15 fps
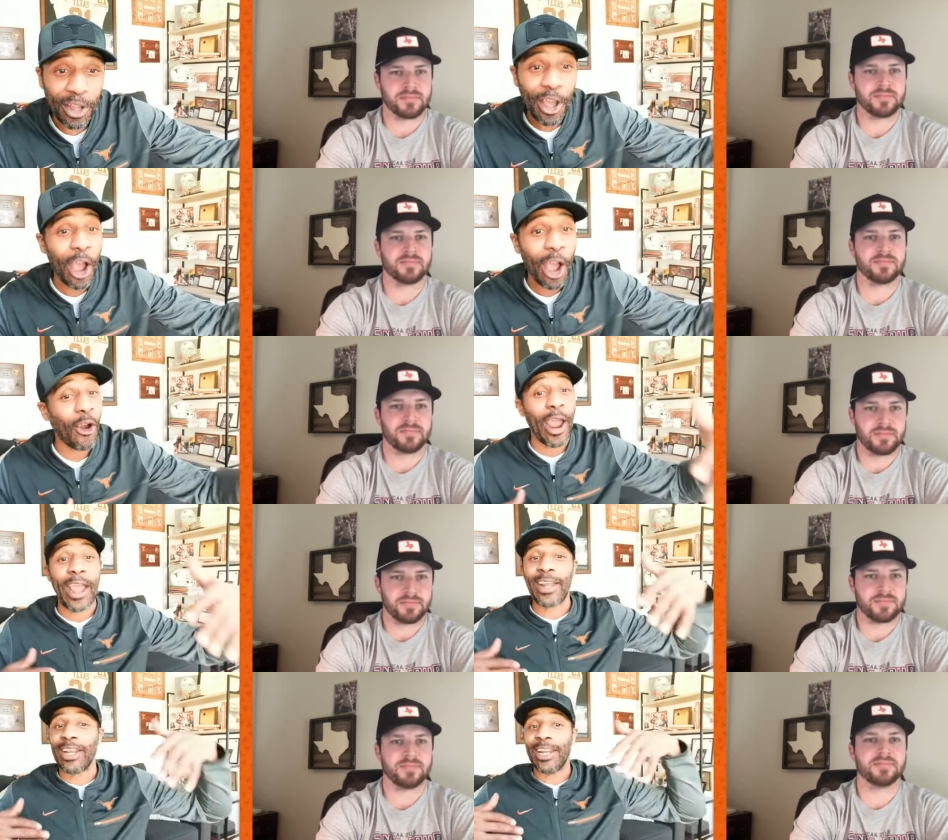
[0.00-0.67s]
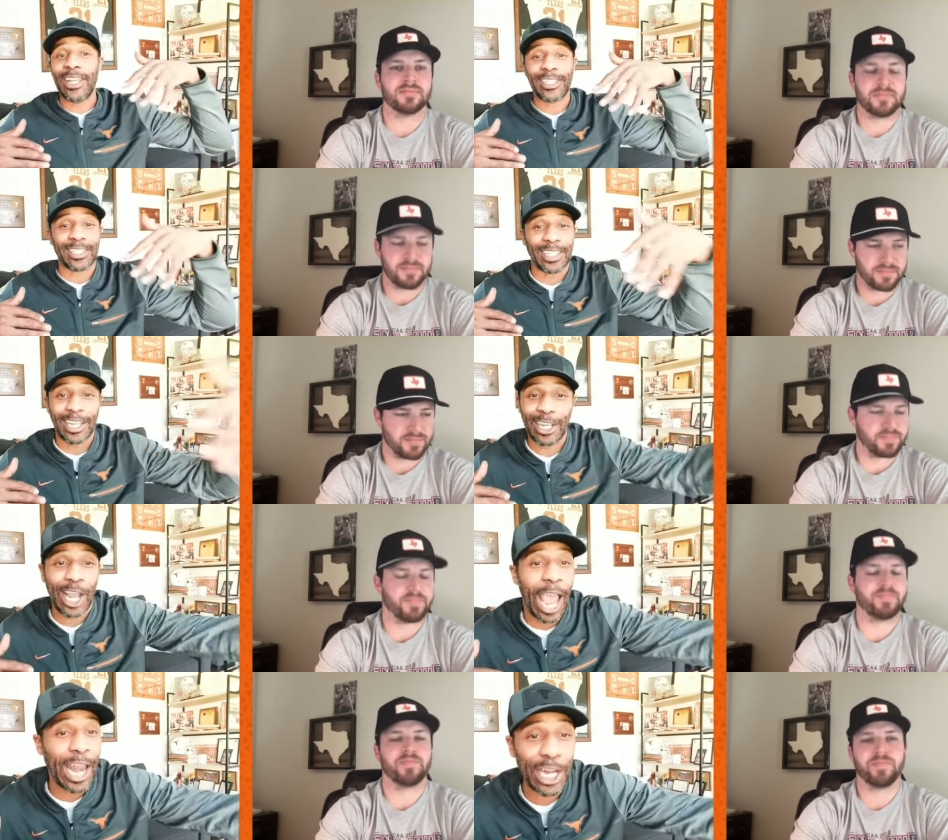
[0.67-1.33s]
Speaker 1: All right, and he's
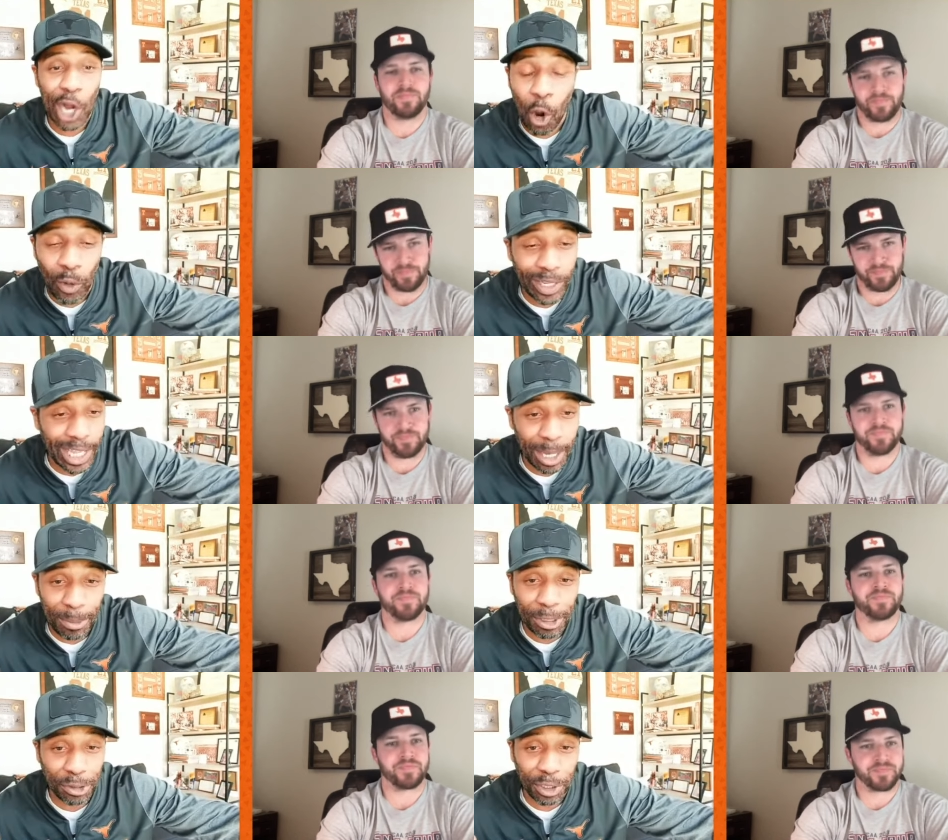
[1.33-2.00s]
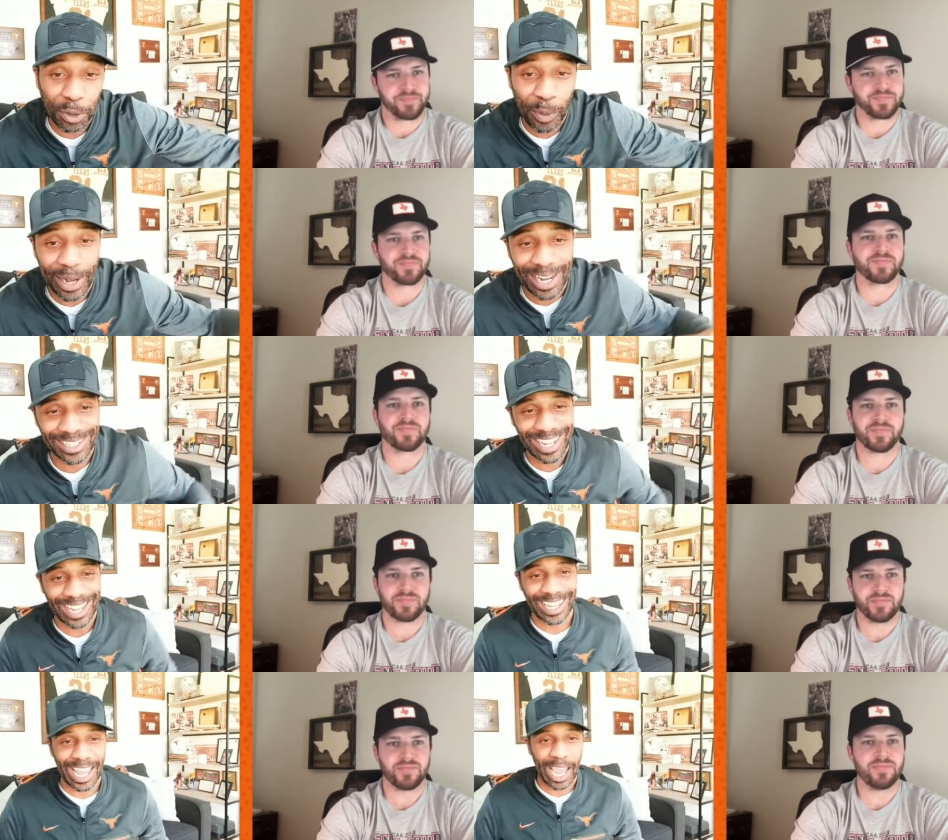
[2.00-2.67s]
got no chemistry with. He's
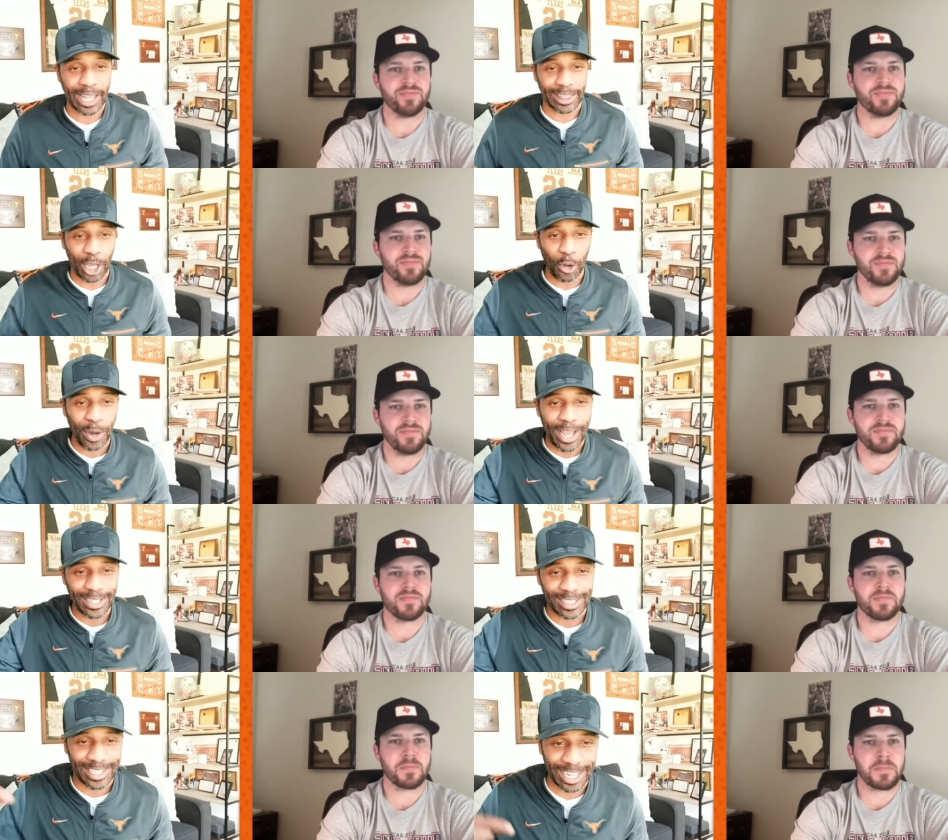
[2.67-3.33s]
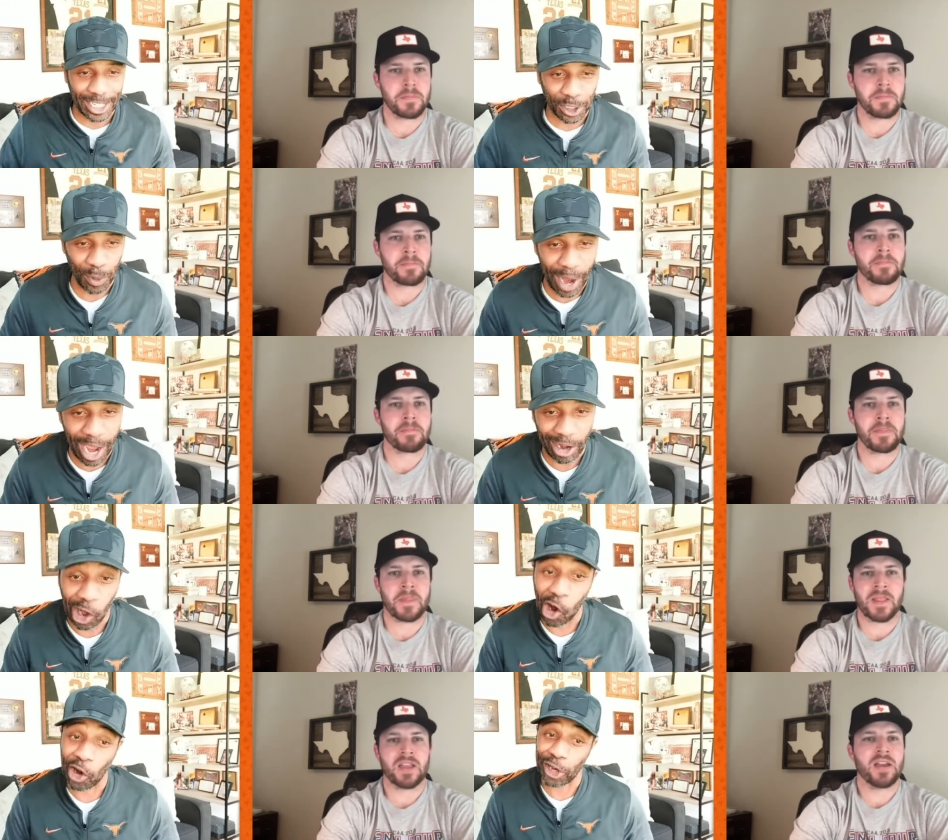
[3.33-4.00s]
like, yeah, throw that six route.
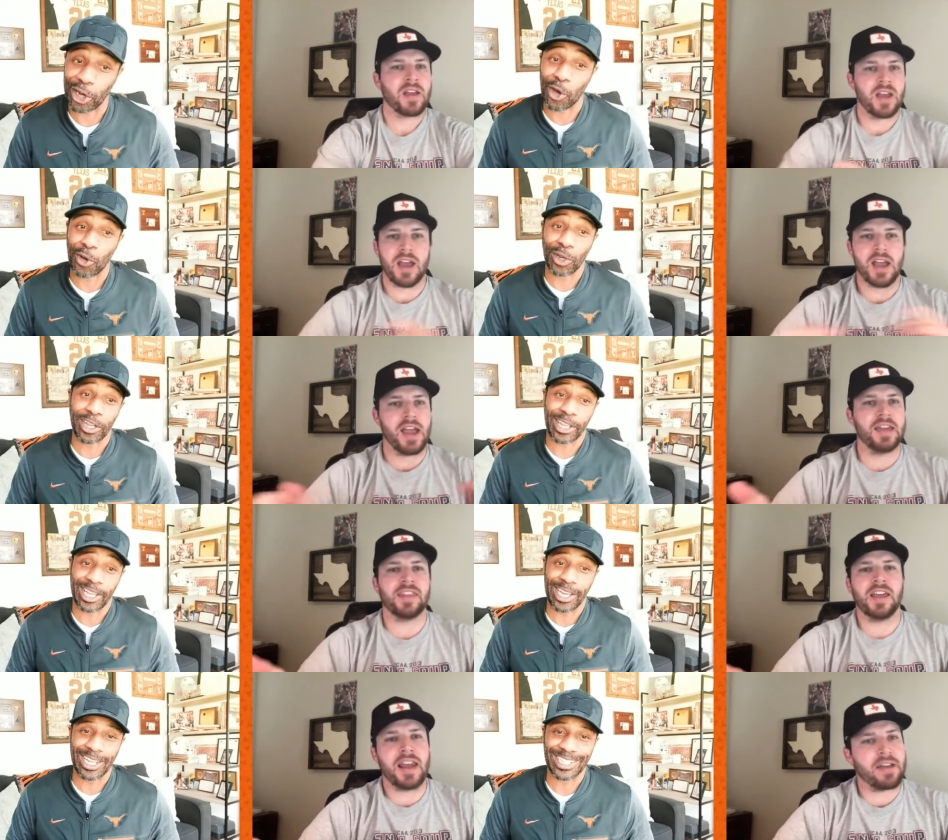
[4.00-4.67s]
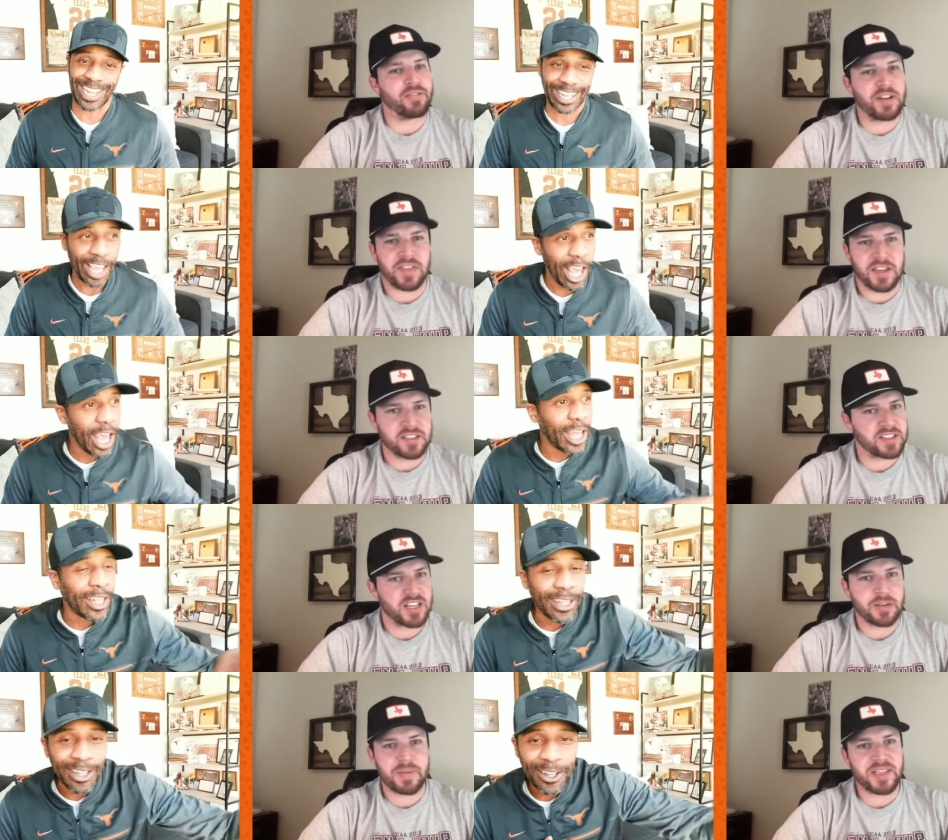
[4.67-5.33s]
Oh, you don't look. And good. then everything's
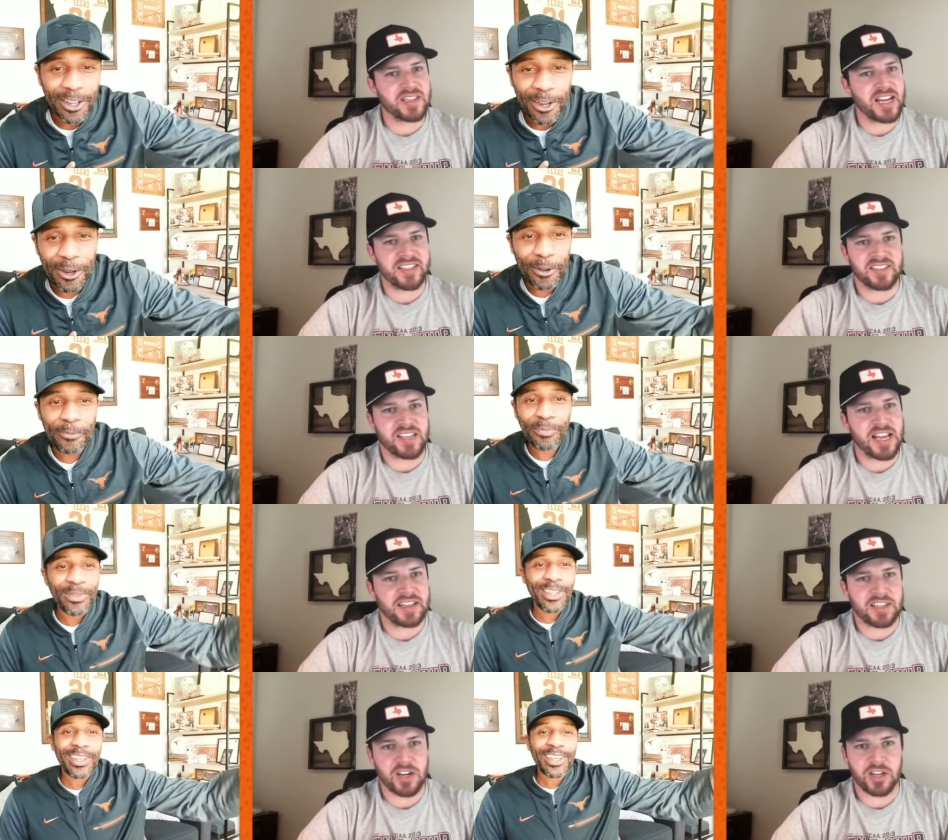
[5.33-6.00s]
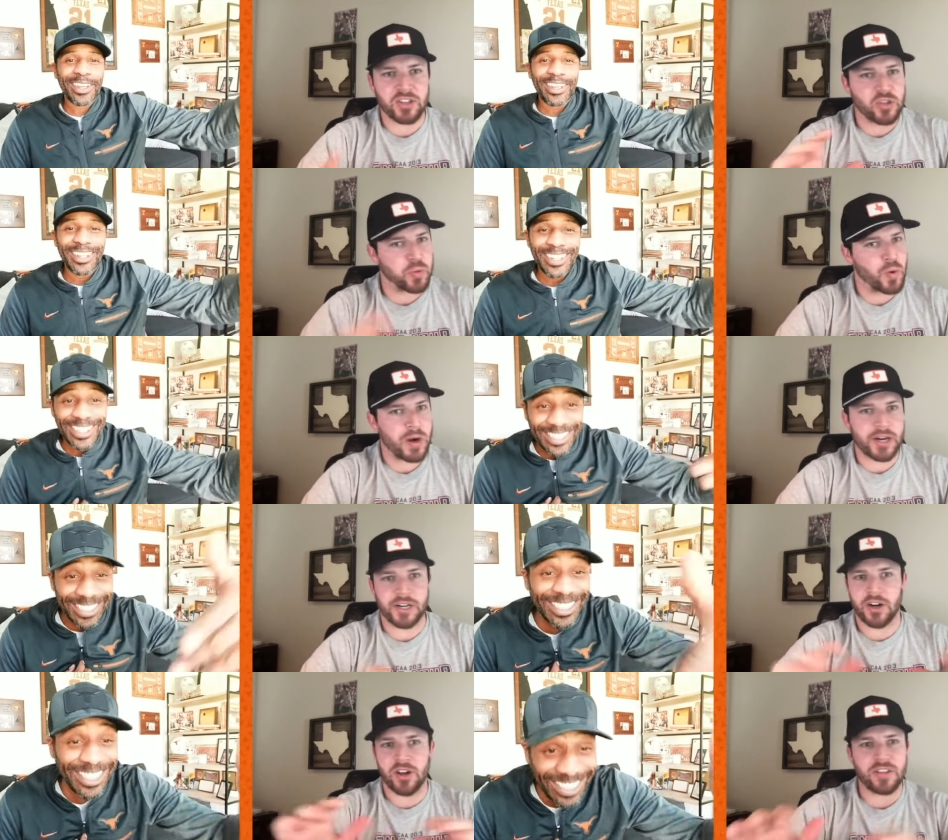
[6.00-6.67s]
like, going to be
Speaker 2: dissected on
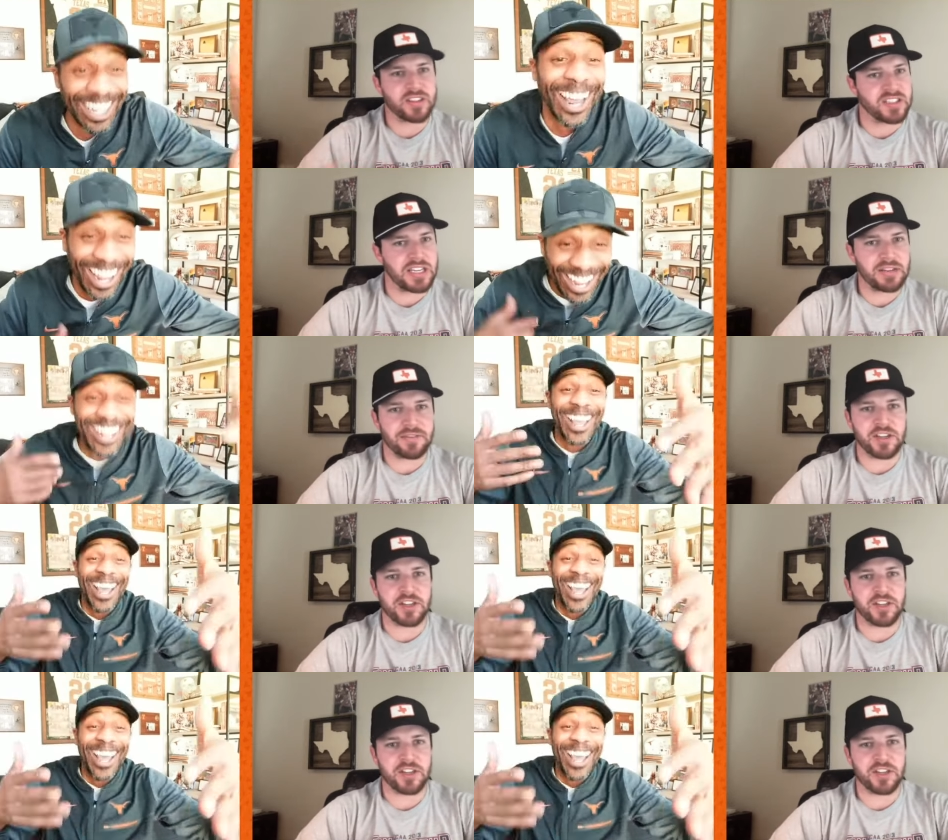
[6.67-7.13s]
Twitter and on the TV